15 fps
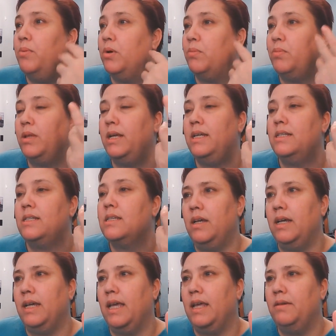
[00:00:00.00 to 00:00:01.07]
Bookblaze,
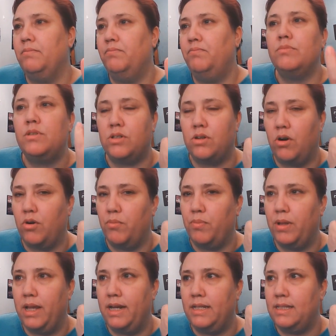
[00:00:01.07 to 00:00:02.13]
again, start a
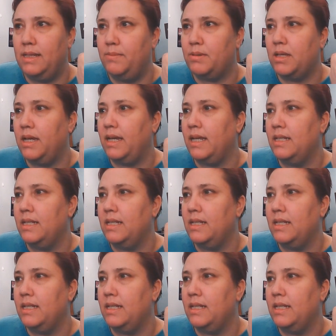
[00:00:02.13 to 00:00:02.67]
plan, it seems like,